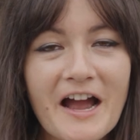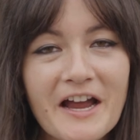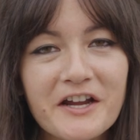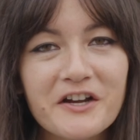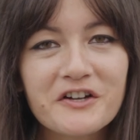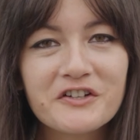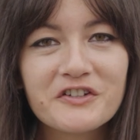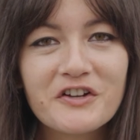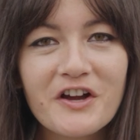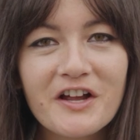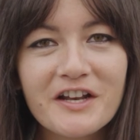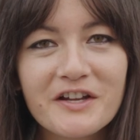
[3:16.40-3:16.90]
I
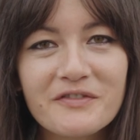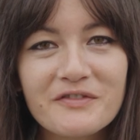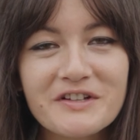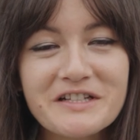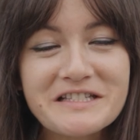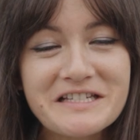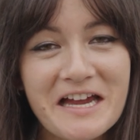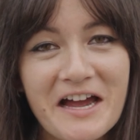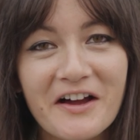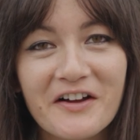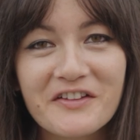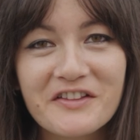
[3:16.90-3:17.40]
could not even
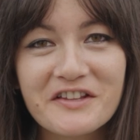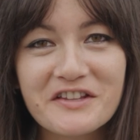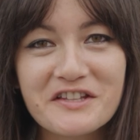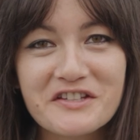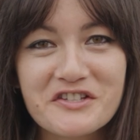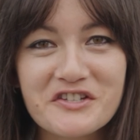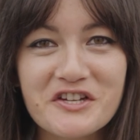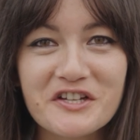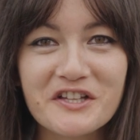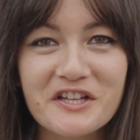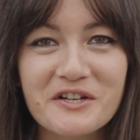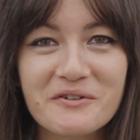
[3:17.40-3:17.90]
tell that
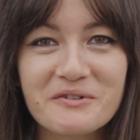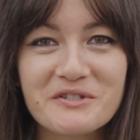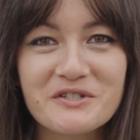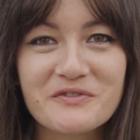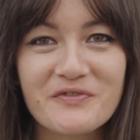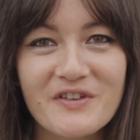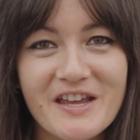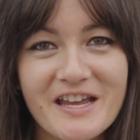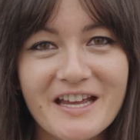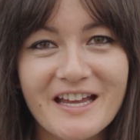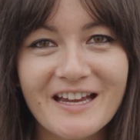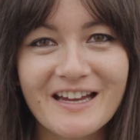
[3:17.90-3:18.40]
the chili was
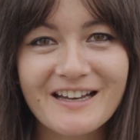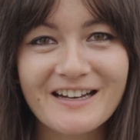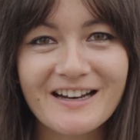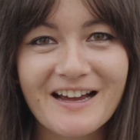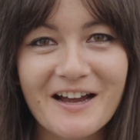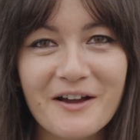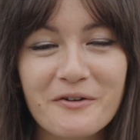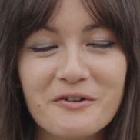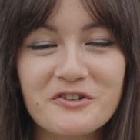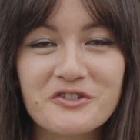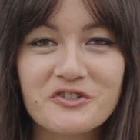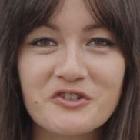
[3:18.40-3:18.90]
vegan.
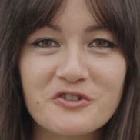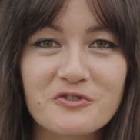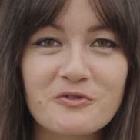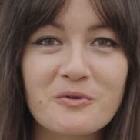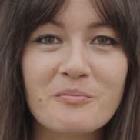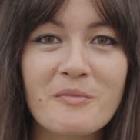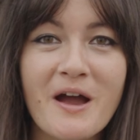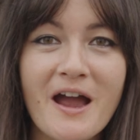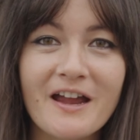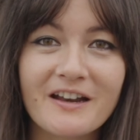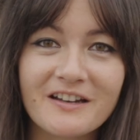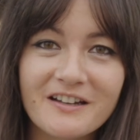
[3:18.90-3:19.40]
I was just
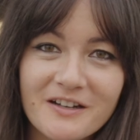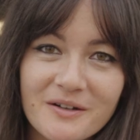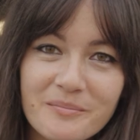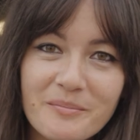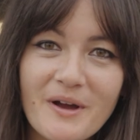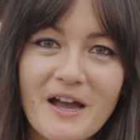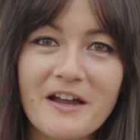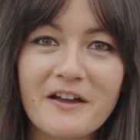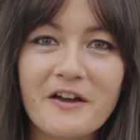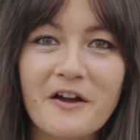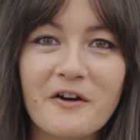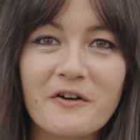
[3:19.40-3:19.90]
reminded
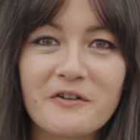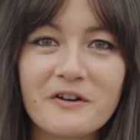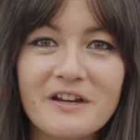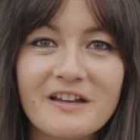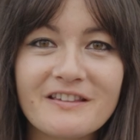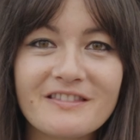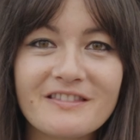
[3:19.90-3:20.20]
by Cody,